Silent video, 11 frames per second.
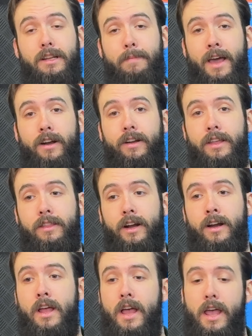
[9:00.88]
battery in there,
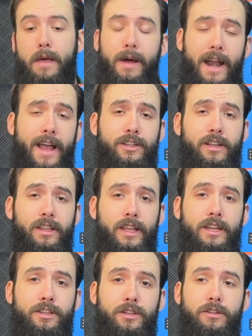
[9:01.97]
it might actually
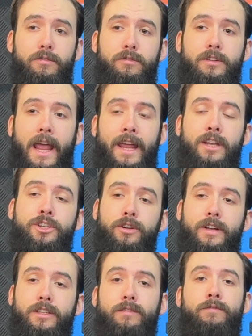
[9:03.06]
lead to
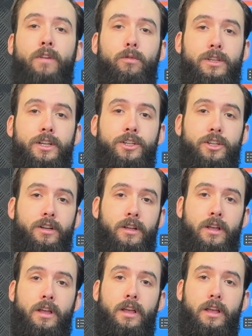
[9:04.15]
dangerous voltage
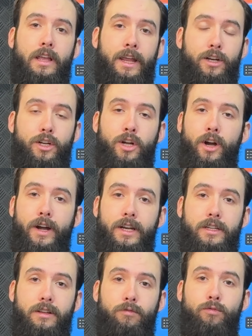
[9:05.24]
and
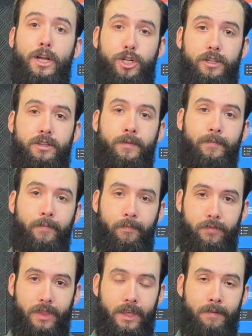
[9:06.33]
current rushes
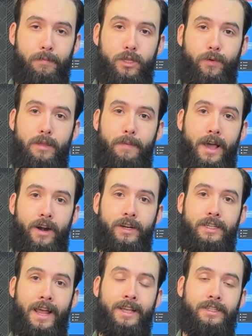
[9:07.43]
in between the batteries
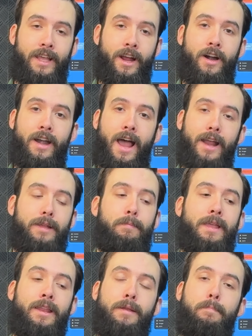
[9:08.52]
as they are not
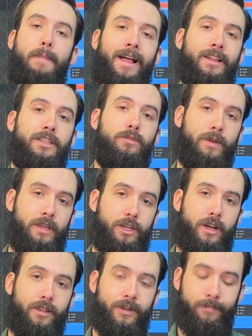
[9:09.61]
in balance with each
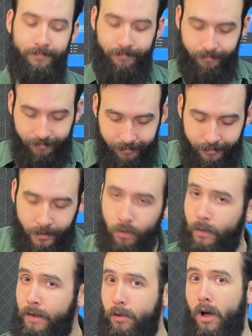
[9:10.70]
other.
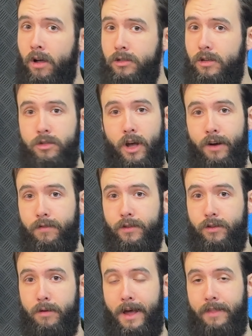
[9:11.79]
We will also talk
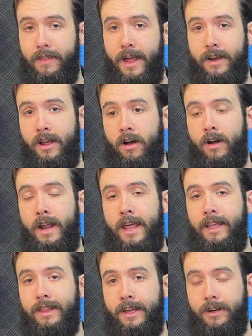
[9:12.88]
further about that on a
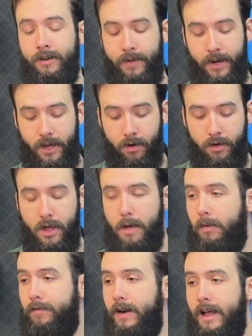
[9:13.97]
later video,
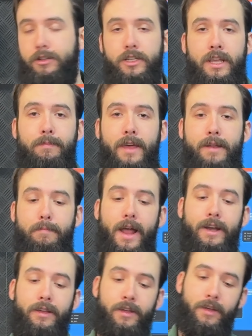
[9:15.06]
but for now, just keep that in mind.